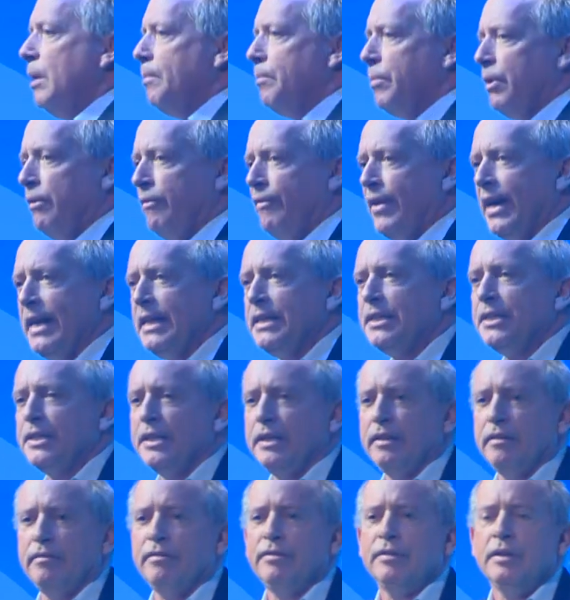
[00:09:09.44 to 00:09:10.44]

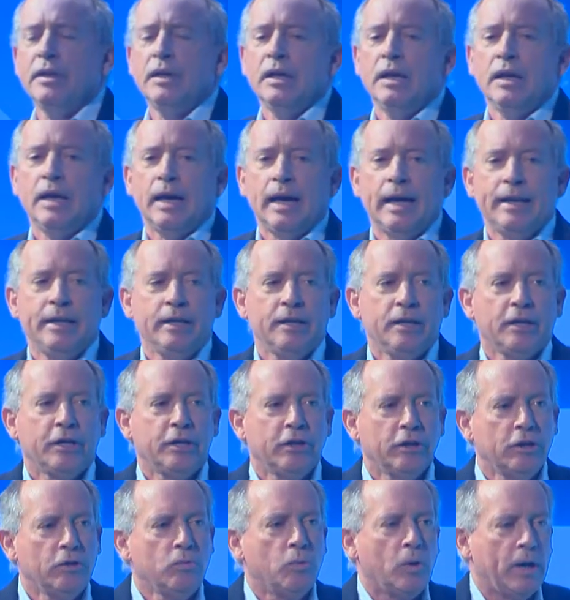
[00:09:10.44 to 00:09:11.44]
pervasive, and in a
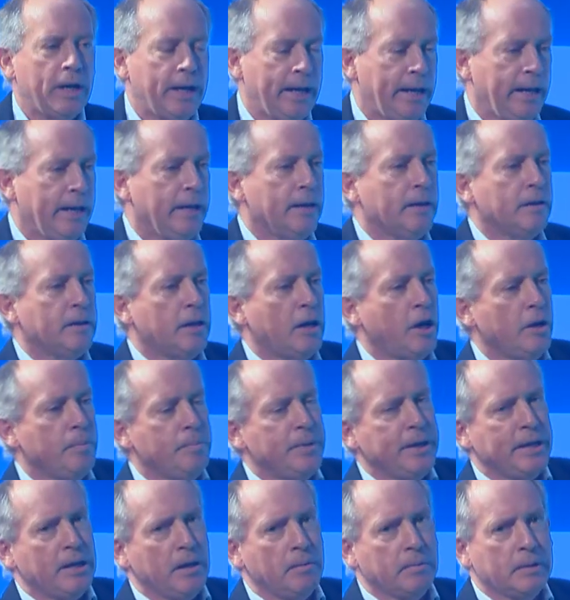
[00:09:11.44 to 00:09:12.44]
good way,
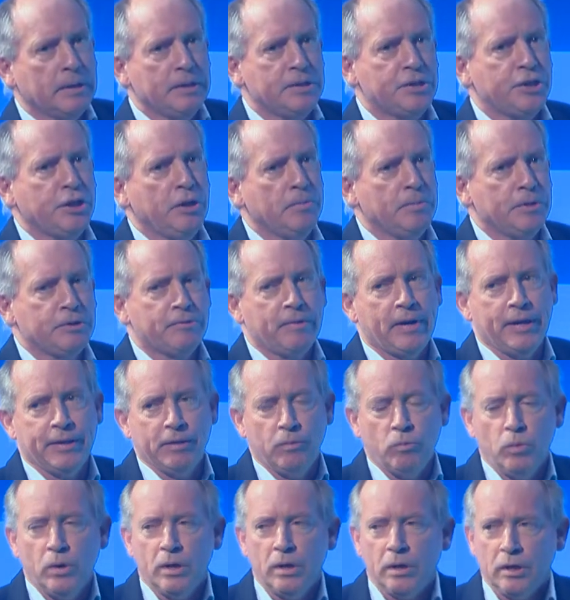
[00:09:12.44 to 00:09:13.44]
opening up consumers around
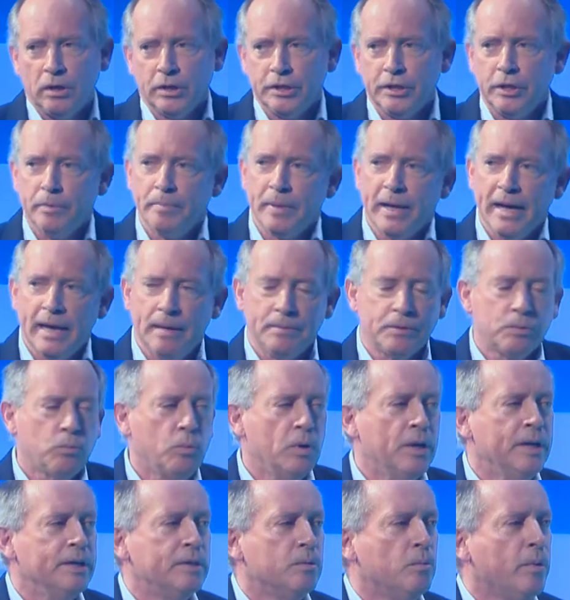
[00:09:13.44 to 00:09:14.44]
the world who perhaps
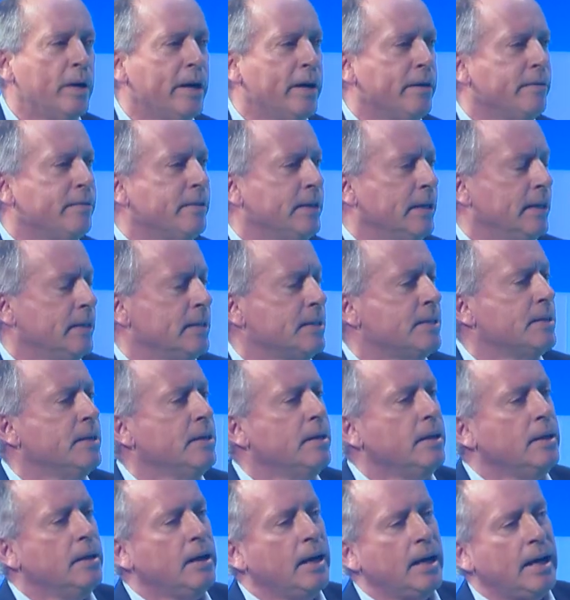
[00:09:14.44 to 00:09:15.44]
weren't aware of things
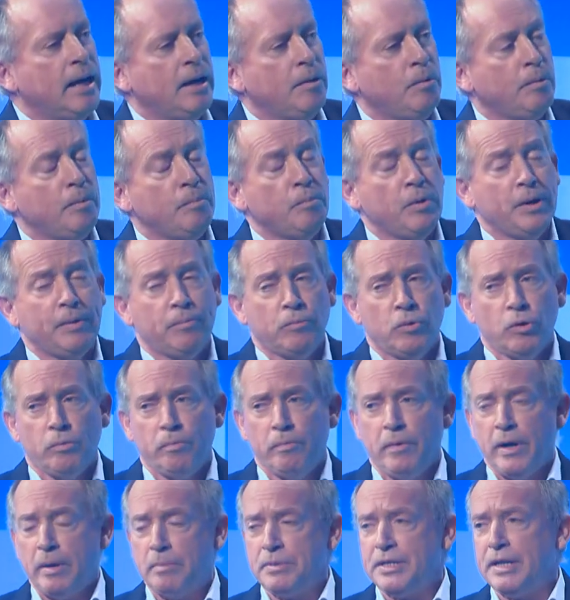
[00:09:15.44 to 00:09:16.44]
and will
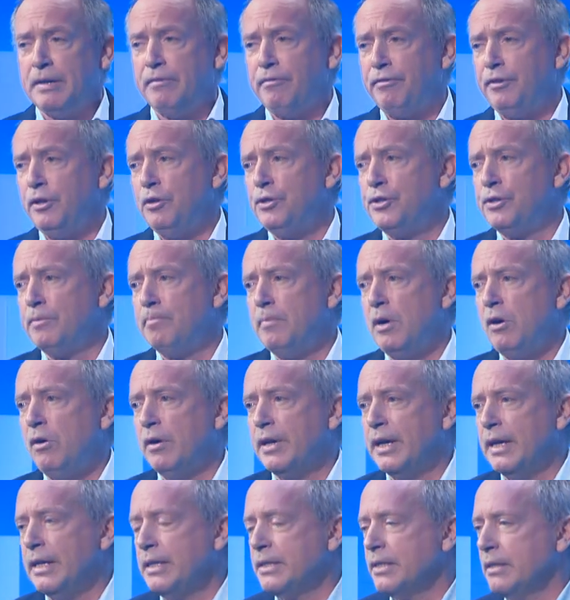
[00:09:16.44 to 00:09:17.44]
represent future
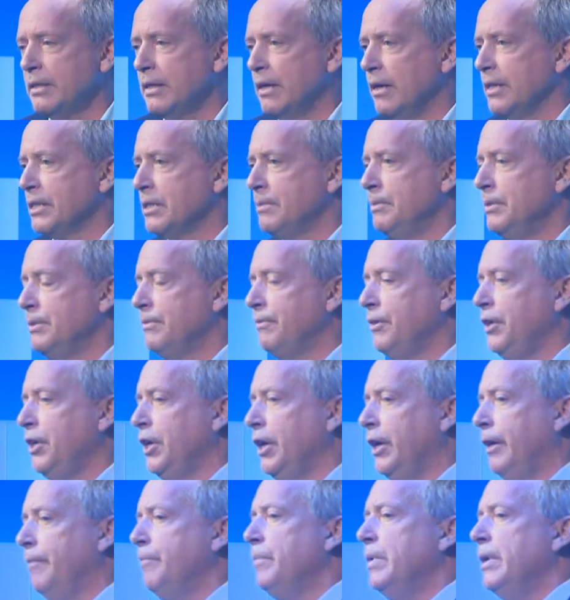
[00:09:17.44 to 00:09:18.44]
markets and customers for
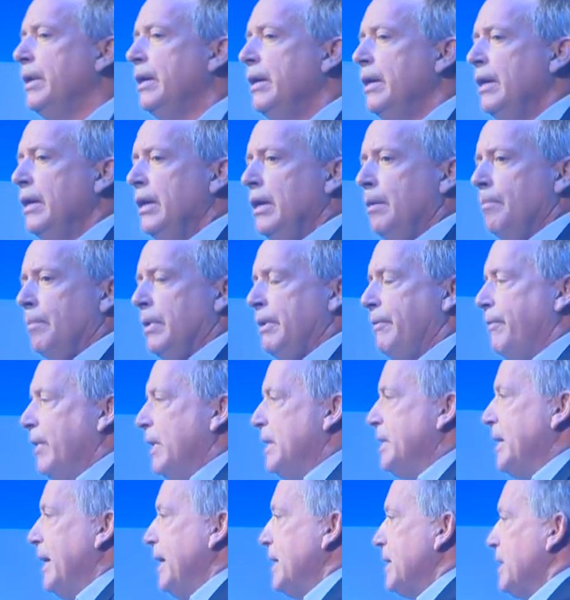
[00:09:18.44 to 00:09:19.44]
you. But if
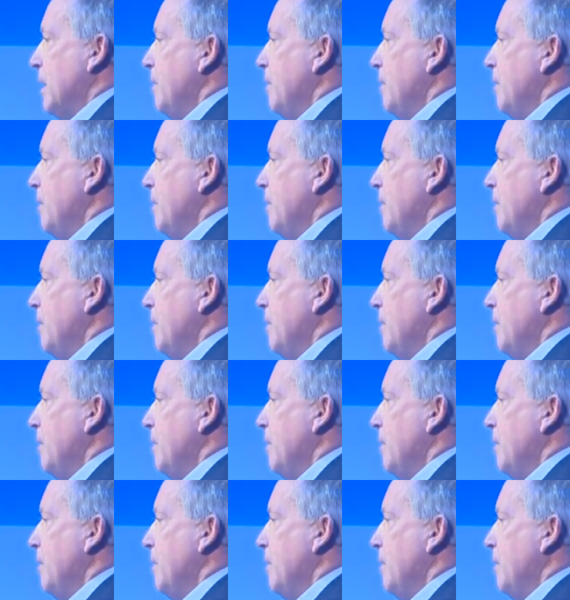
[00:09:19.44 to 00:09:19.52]
I take